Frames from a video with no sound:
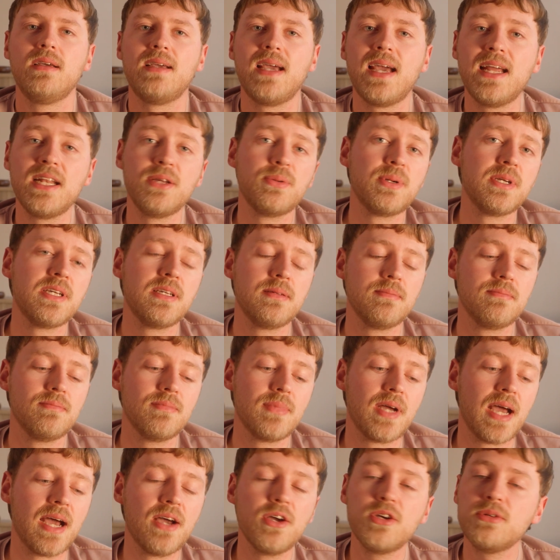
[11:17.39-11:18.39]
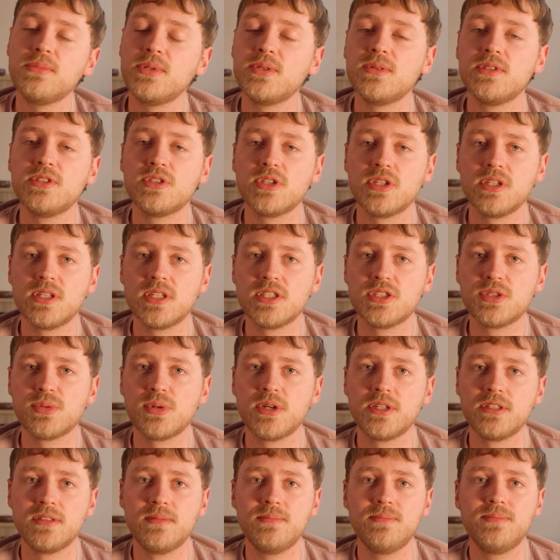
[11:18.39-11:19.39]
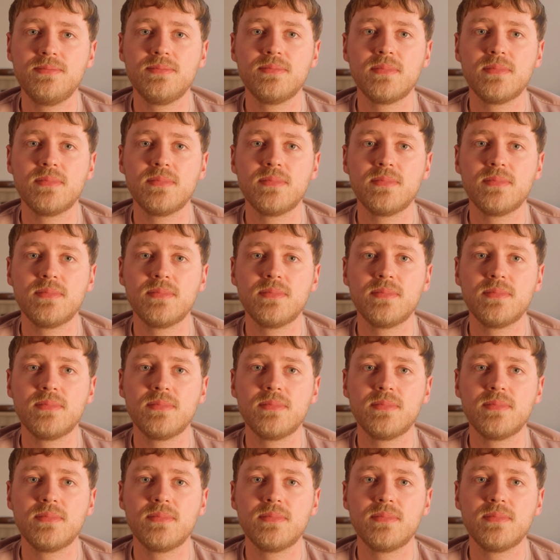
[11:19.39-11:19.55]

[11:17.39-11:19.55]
Anyway, I hope you enjoyed this one.